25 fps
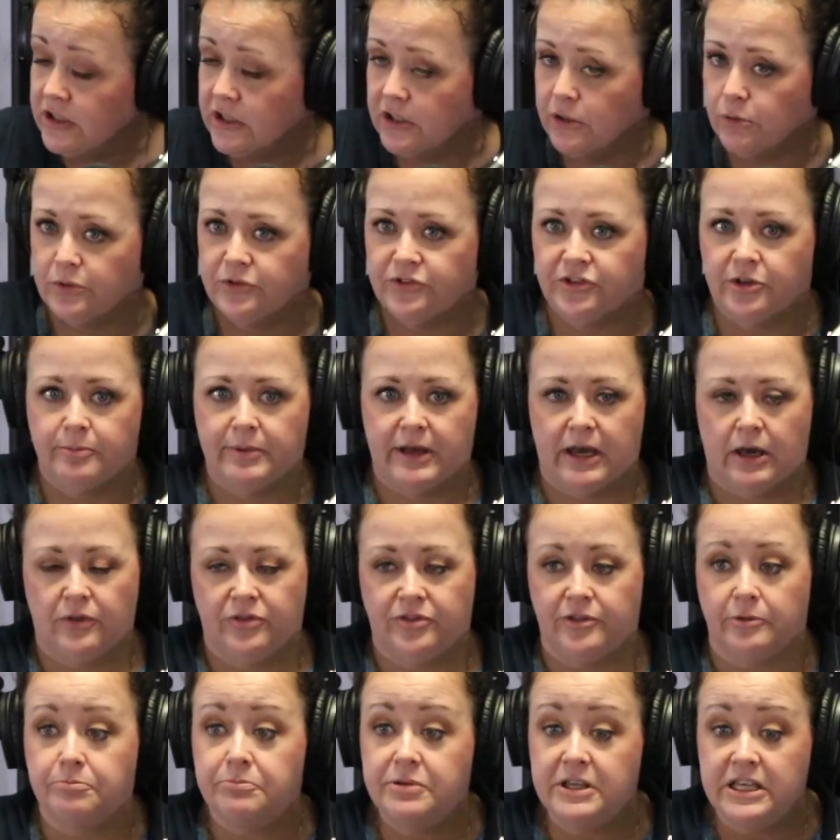It was
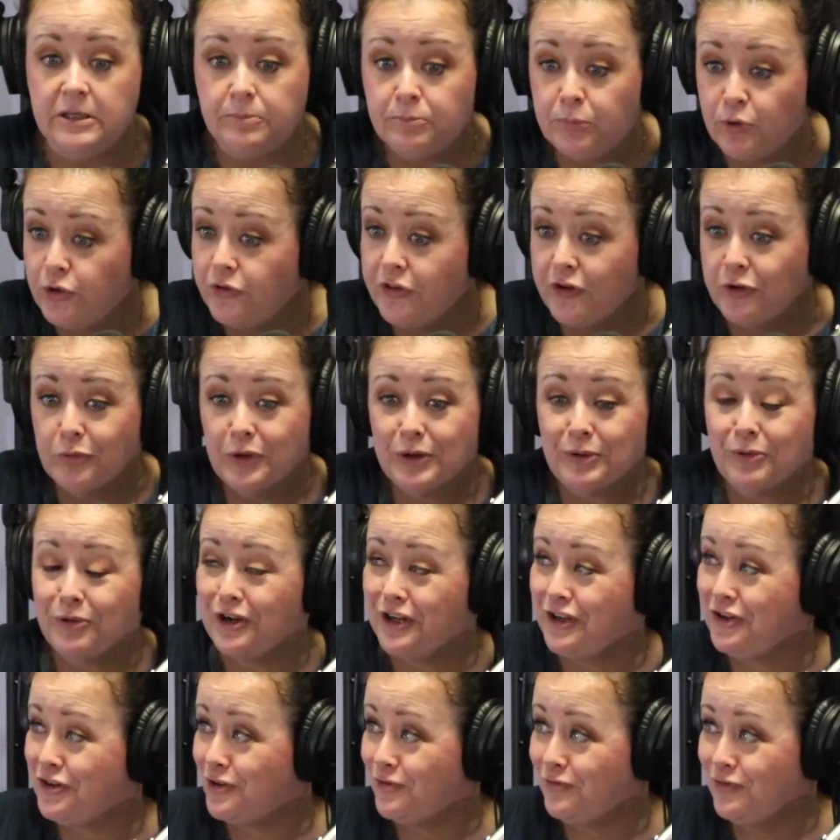about the people that we were
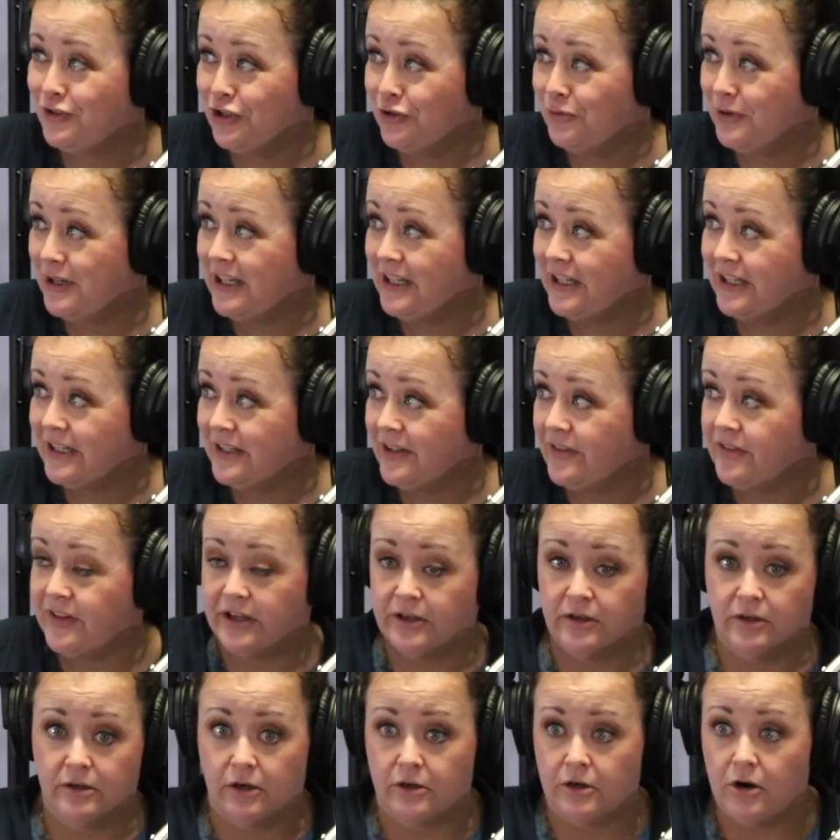interviewing
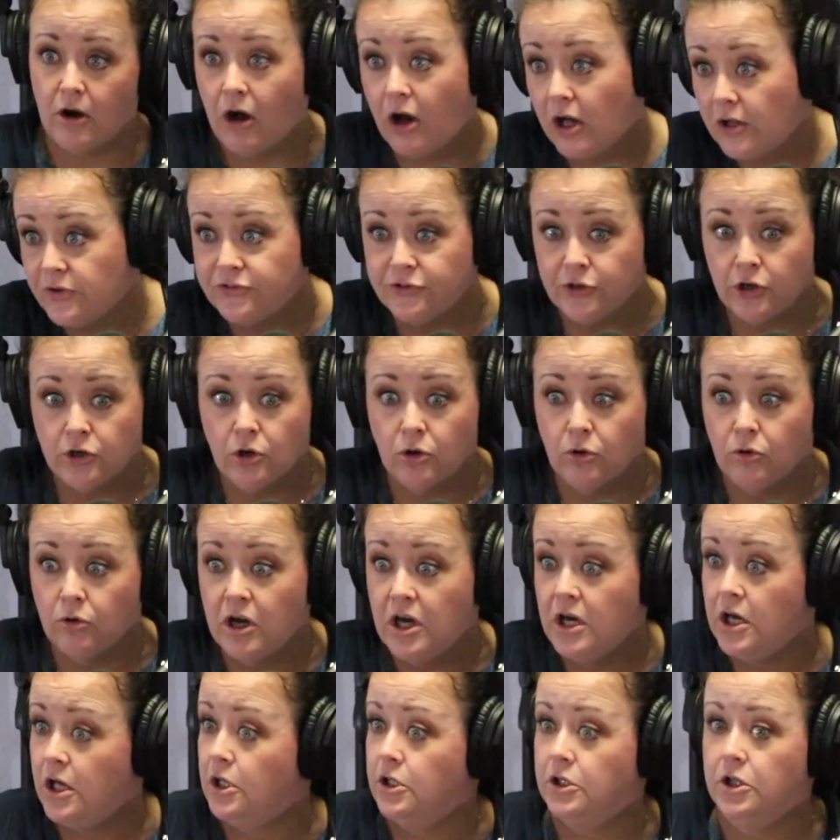that are also
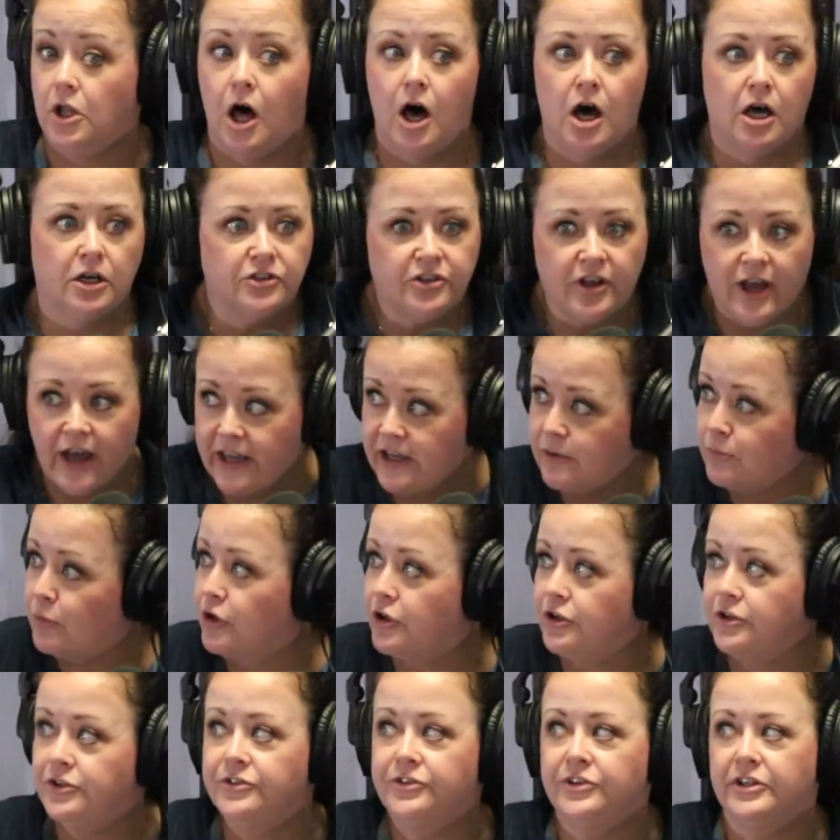
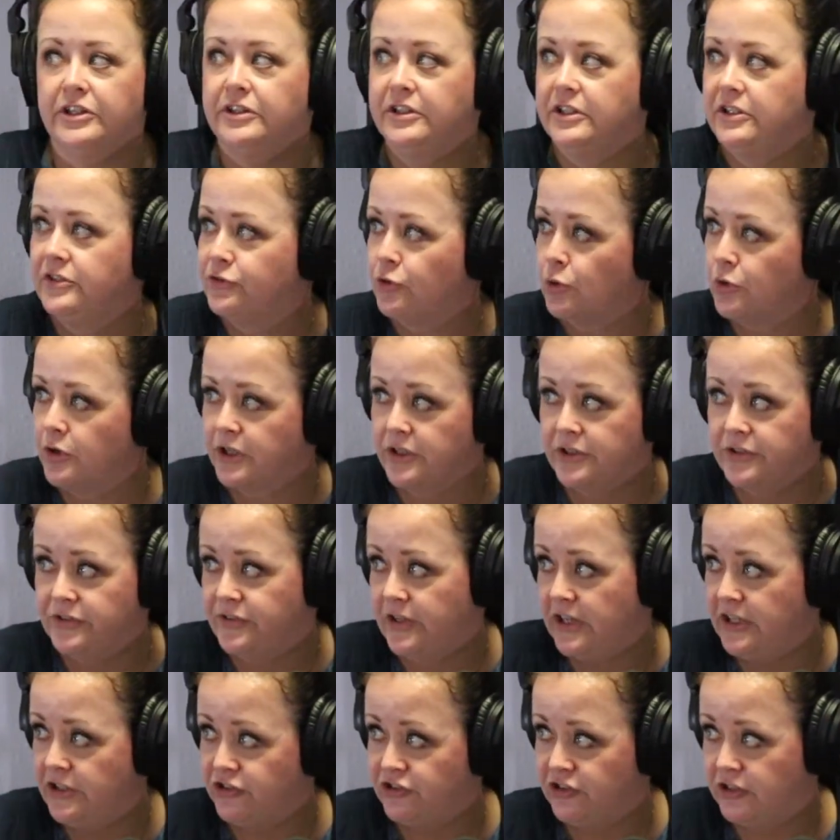long-timers in these
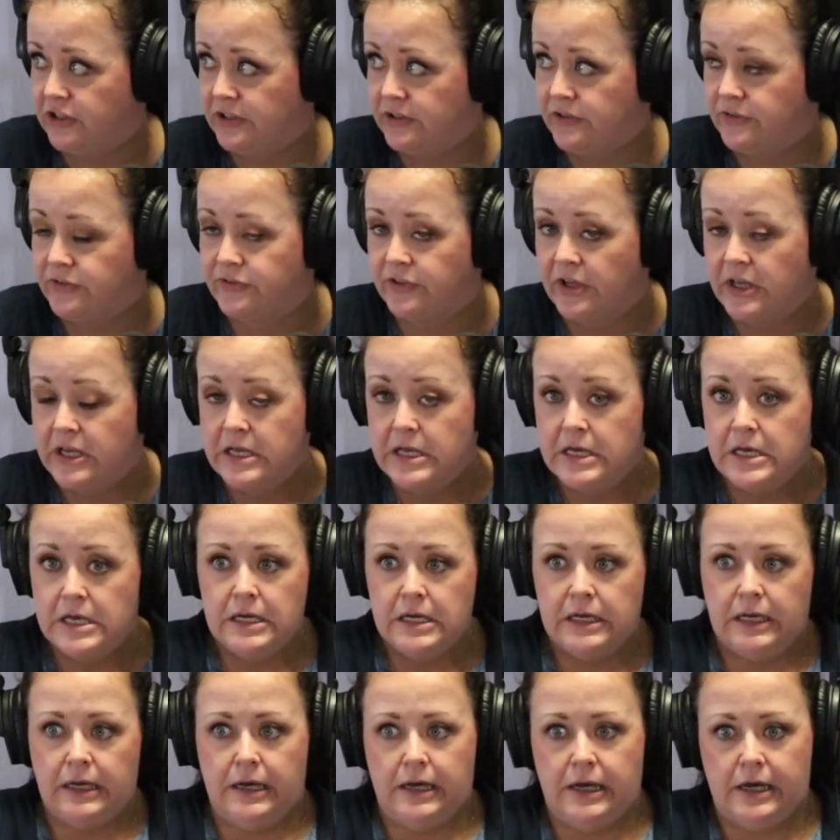organizations,
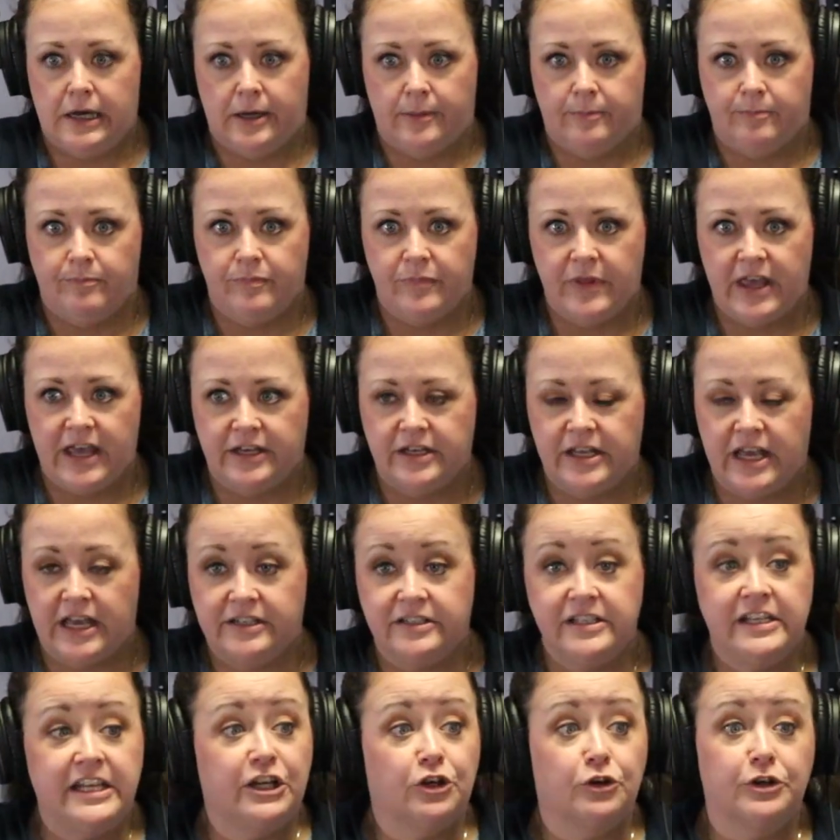
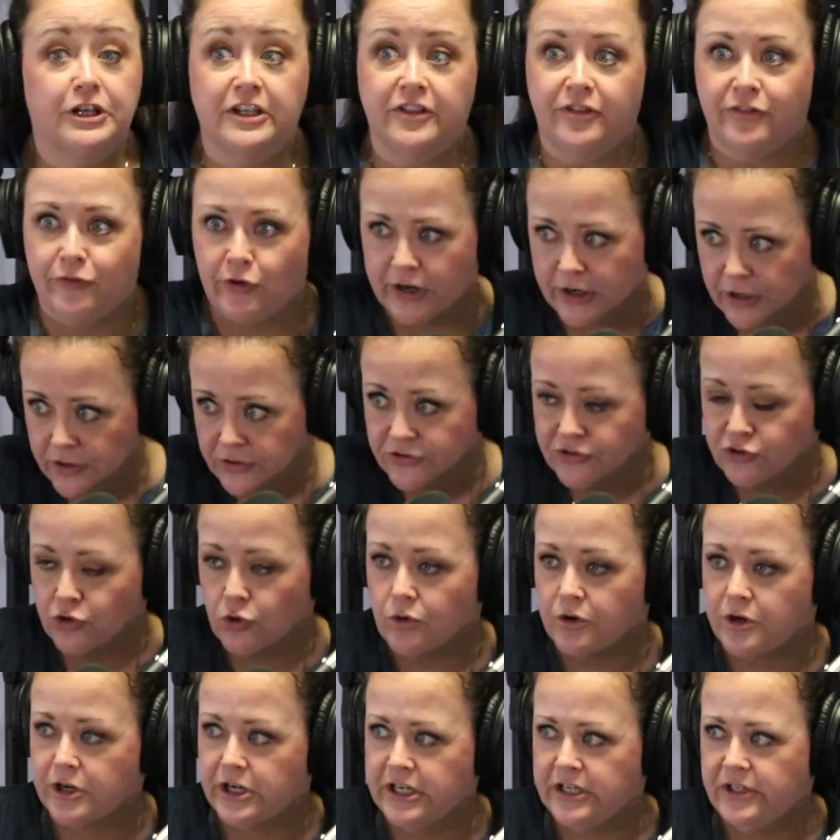and hearing their
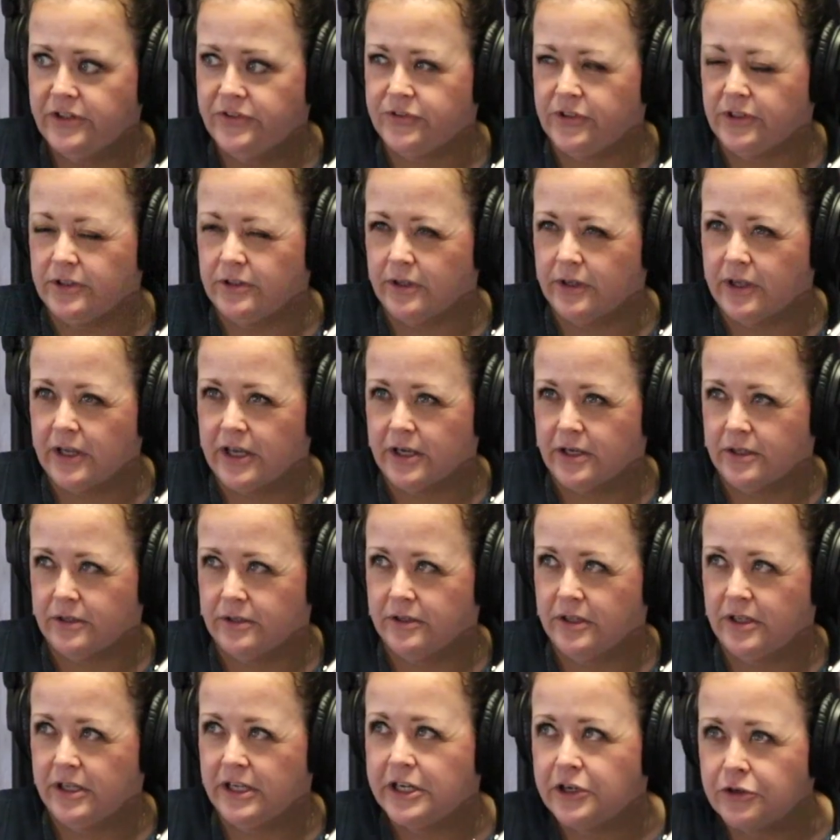stories
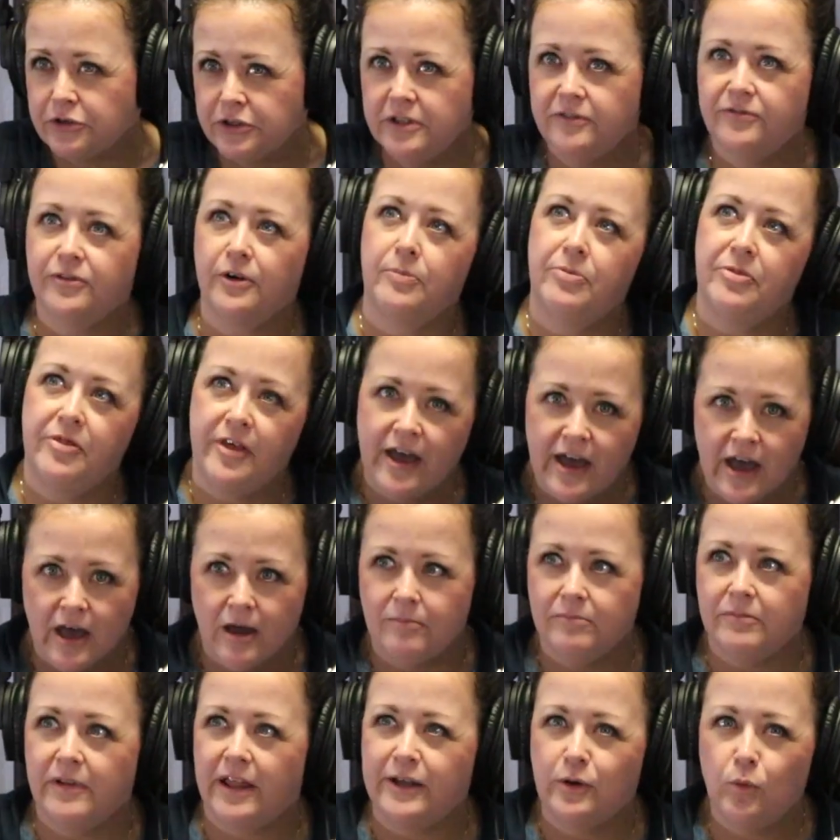and hearing from
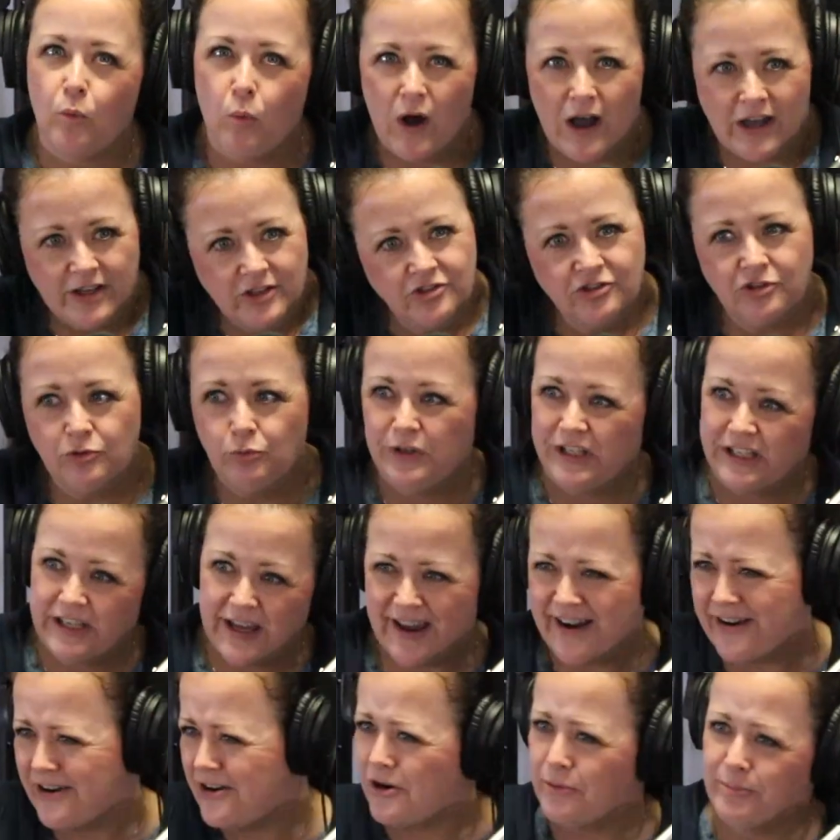them, like, why should we
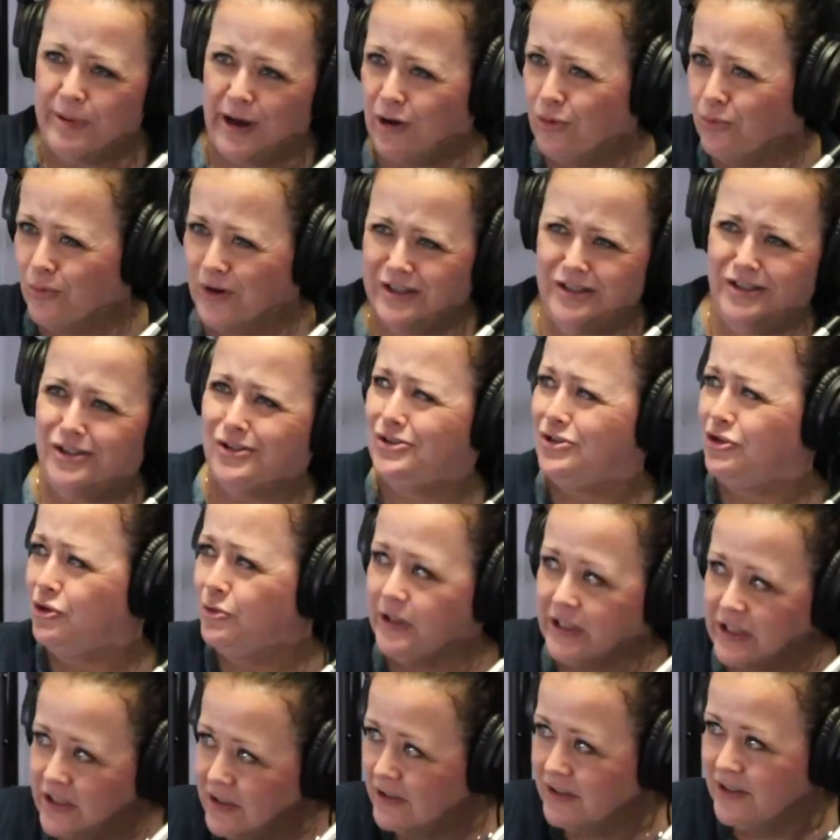care about what you're
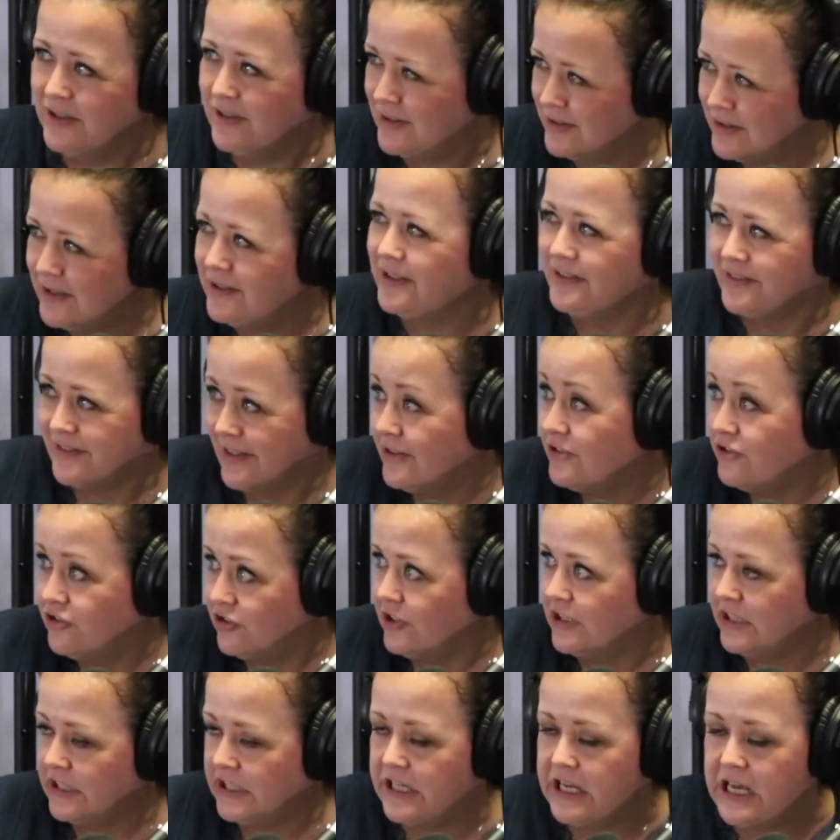doing,
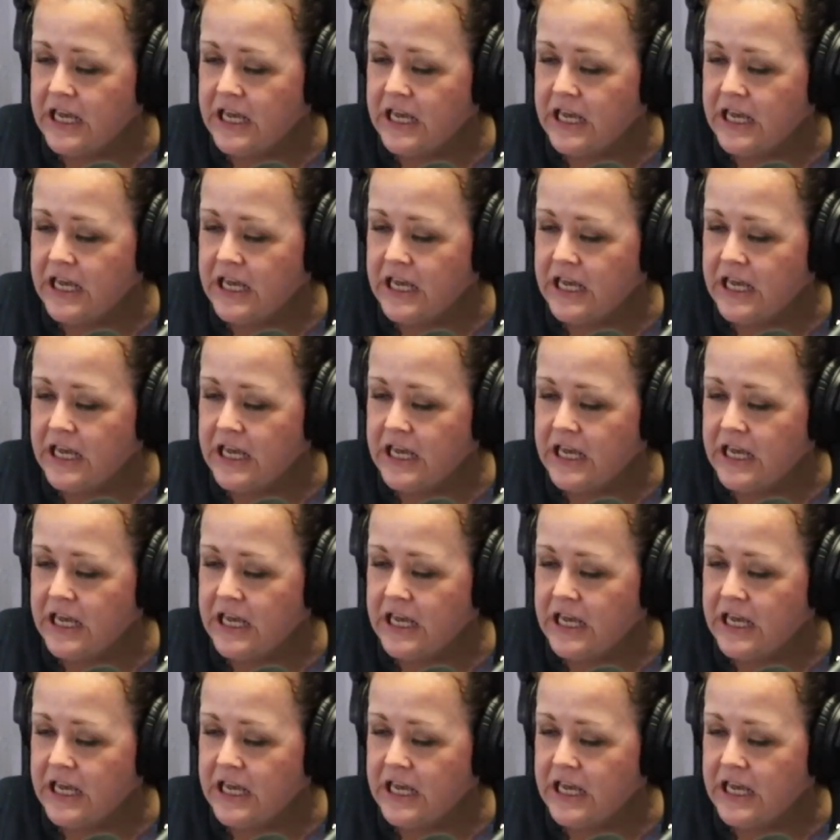essentially?